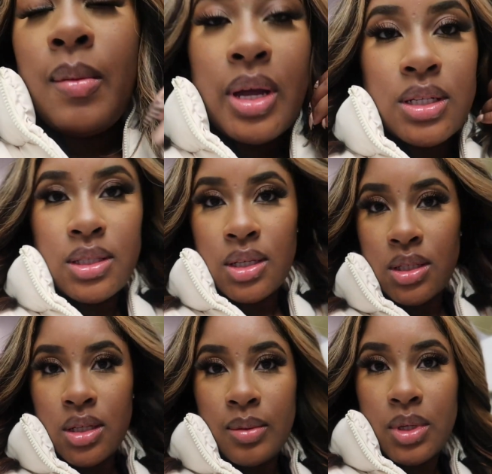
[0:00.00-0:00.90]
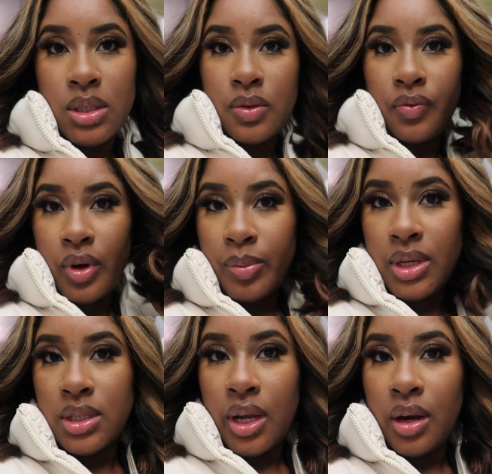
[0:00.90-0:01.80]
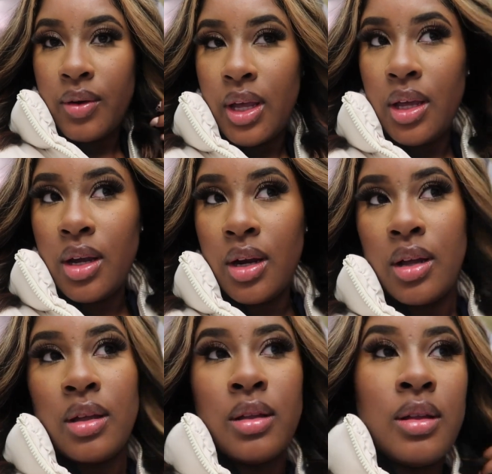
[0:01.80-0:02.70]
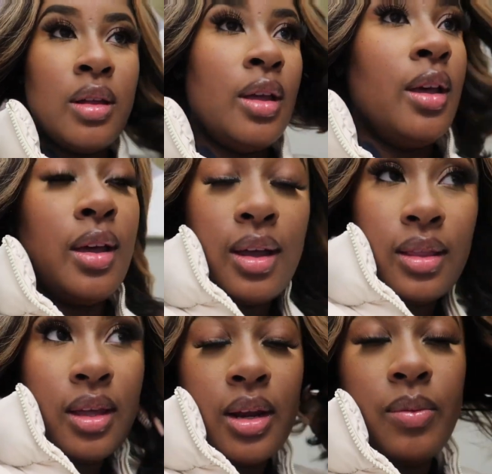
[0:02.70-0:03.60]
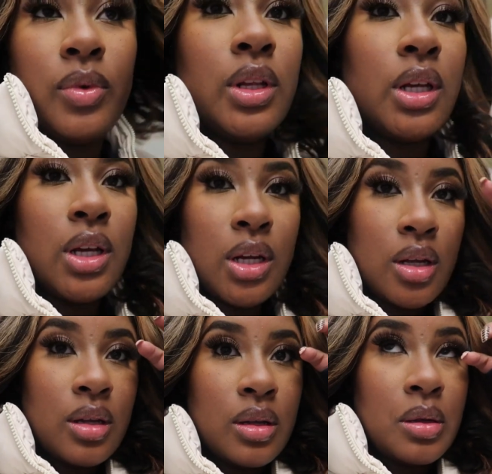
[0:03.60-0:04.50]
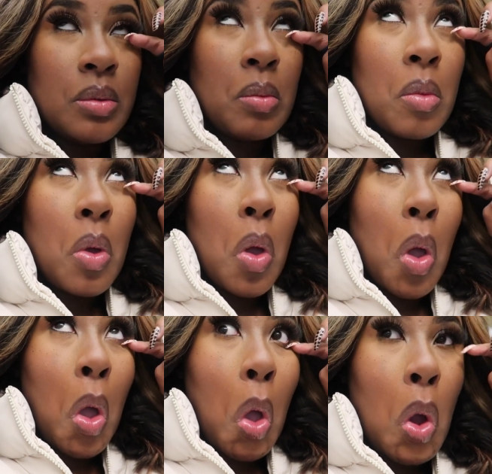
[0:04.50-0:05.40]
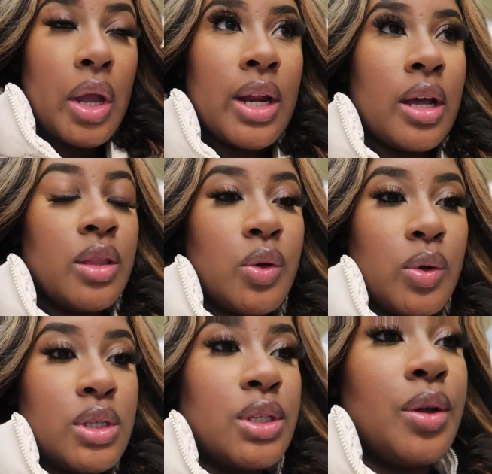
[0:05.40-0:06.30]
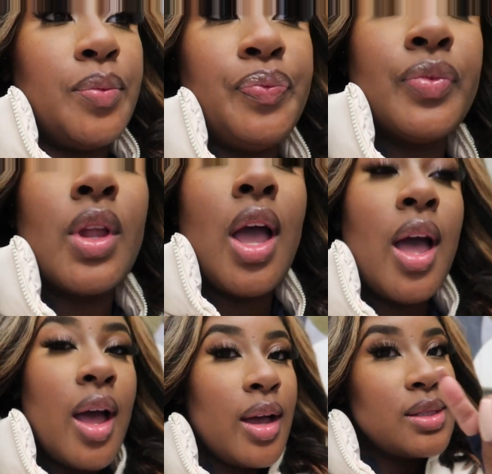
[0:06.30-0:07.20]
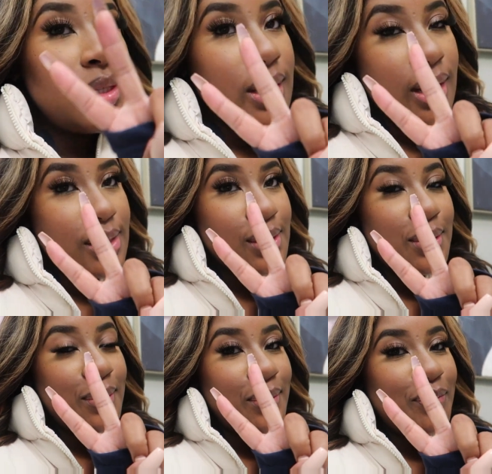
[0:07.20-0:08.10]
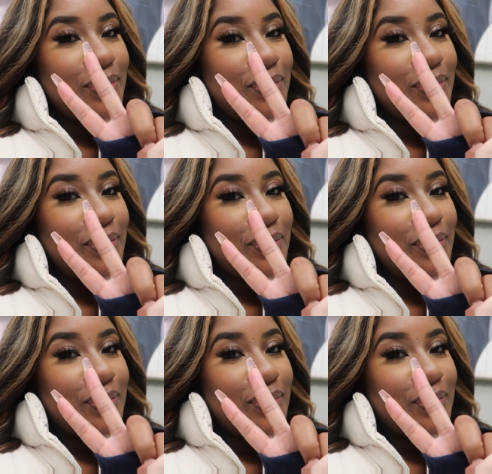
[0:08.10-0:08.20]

i'm about to touch up this front piece of hair right here and then i'm really gonna um get out the door so i'll see you guys soon